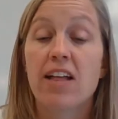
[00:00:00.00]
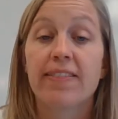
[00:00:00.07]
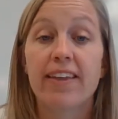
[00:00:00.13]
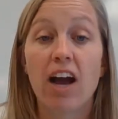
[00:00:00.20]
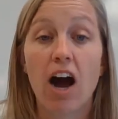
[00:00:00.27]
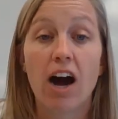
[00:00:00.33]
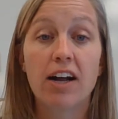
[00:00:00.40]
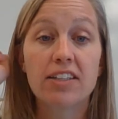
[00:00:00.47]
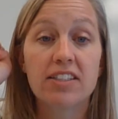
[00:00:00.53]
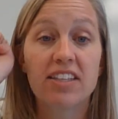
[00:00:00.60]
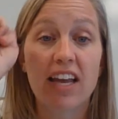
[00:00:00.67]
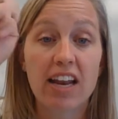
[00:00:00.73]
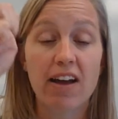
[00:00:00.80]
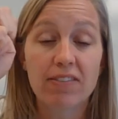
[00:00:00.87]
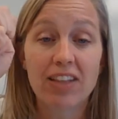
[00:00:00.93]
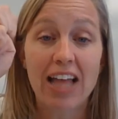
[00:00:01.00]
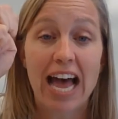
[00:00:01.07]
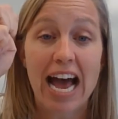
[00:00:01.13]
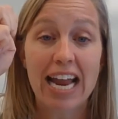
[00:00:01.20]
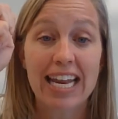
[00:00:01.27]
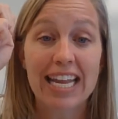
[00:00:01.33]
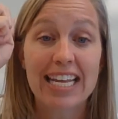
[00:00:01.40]
The onset of
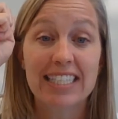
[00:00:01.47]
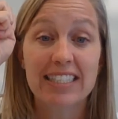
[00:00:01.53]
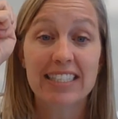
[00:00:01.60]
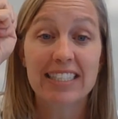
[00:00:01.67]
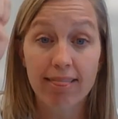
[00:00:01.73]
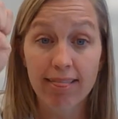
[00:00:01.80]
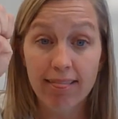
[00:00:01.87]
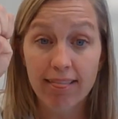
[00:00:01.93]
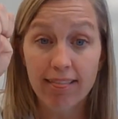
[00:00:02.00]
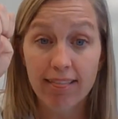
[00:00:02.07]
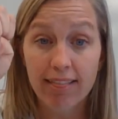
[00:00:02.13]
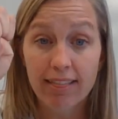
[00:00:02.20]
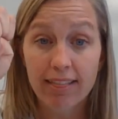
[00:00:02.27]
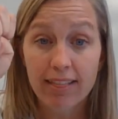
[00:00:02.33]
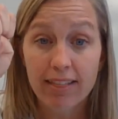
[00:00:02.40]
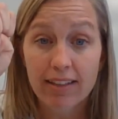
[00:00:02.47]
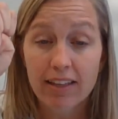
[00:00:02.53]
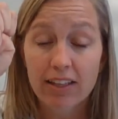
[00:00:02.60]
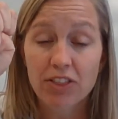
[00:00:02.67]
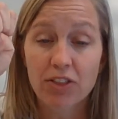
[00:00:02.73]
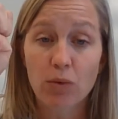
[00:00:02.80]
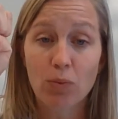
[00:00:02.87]
lad is ul.
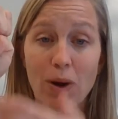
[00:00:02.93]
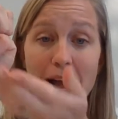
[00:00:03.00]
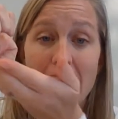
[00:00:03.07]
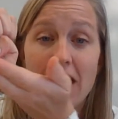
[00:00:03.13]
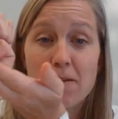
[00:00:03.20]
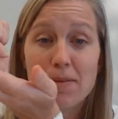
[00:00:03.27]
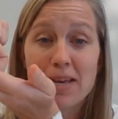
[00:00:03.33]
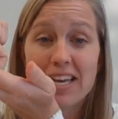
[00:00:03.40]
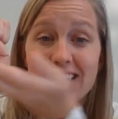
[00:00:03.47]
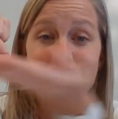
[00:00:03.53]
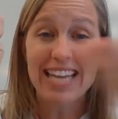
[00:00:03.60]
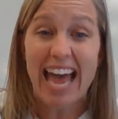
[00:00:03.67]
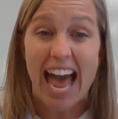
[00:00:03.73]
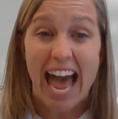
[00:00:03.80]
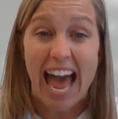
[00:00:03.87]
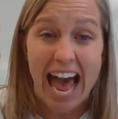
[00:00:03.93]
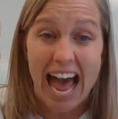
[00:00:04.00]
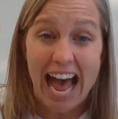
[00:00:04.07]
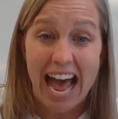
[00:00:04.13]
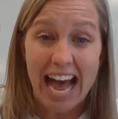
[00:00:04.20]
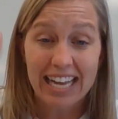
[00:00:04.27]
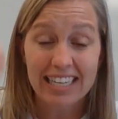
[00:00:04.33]
The rhyme is
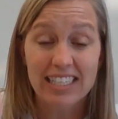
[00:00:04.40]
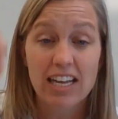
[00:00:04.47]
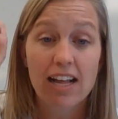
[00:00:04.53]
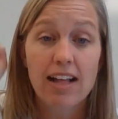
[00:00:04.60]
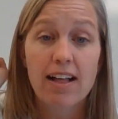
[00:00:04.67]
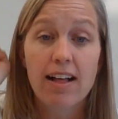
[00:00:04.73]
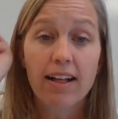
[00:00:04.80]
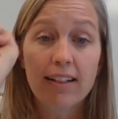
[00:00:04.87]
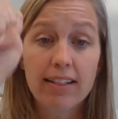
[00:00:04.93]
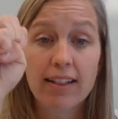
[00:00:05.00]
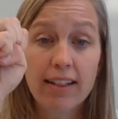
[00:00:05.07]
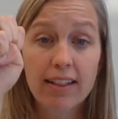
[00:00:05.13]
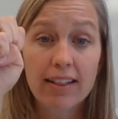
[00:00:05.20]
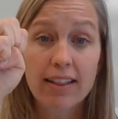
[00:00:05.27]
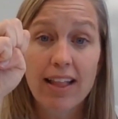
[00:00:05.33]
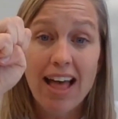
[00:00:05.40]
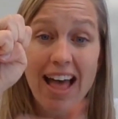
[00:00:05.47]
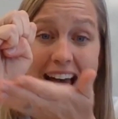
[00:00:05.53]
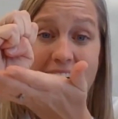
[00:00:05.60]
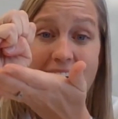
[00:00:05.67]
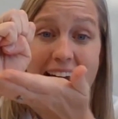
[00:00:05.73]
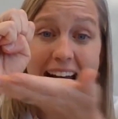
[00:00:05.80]
add. Ul,
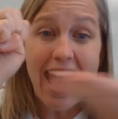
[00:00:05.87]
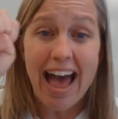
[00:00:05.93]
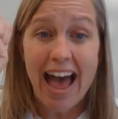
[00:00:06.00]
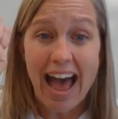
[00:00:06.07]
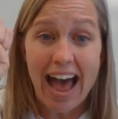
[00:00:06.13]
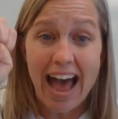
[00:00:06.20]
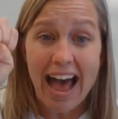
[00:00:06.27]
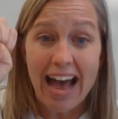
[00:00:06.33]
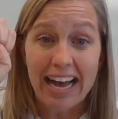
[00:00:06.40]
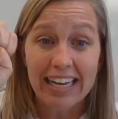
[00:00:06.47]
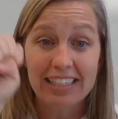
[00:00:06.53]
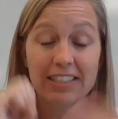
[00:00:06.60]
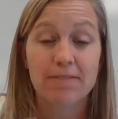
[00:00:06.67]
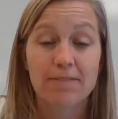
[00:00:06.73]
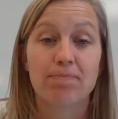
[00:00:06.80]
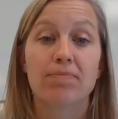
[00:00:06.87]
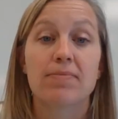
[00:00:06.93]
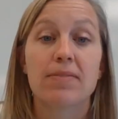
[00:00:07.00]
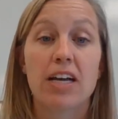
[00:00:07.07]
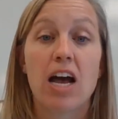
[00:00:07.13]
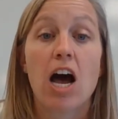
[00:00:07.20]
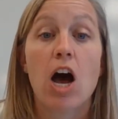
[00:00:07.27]
add.
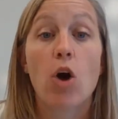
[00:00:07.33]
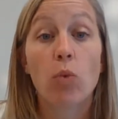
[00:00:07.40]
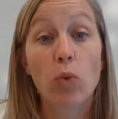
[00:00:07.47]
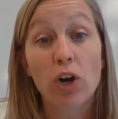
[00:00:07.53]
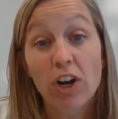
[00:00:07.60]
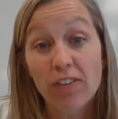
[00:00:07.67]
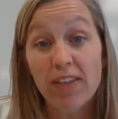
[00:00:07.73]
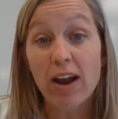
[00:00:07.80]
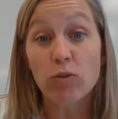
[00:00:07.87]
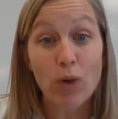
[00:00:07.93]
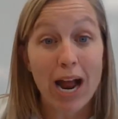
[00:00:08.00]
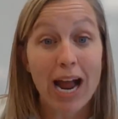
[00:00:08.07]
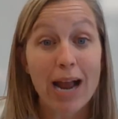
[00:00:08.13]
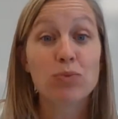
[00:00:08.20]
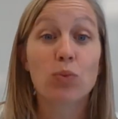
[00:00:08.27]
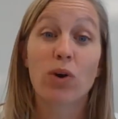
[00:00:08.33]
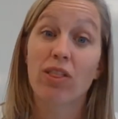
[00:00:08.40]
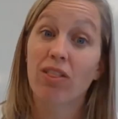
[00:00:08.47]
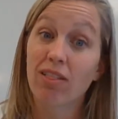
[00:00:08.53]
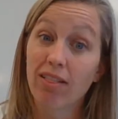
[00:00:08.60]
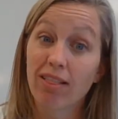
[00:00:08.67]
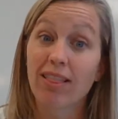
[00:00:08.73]
A word that rhymes with
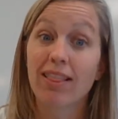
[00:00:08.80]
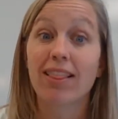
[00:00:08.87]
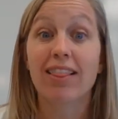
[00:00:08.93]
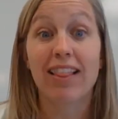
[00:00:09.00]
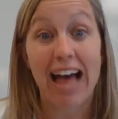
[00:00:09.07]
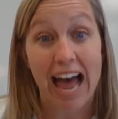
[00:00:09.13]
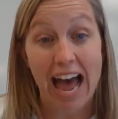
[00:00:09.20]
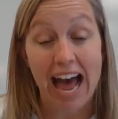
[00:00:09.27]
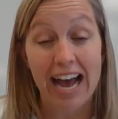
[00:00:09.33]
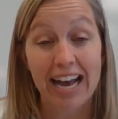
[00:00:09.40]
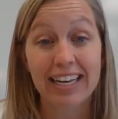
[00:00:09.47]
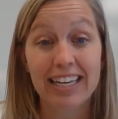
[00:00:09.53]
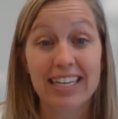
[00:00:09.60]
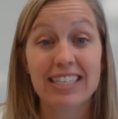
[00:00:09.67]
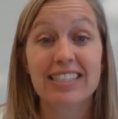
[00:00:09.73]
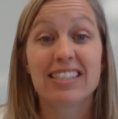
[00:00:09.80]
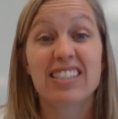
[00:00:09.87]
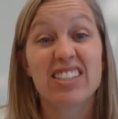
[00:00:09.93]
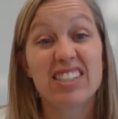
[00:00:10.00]
lad is